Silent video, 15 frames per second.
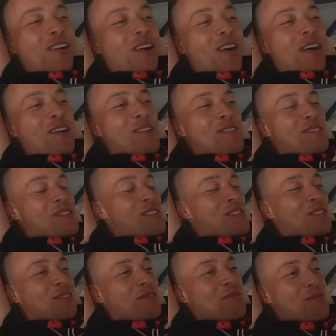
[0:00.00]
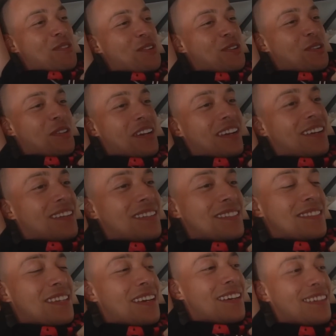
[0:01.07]
yeah, dude, we're like in the
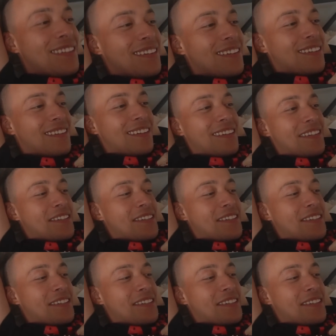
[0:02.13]
sun. It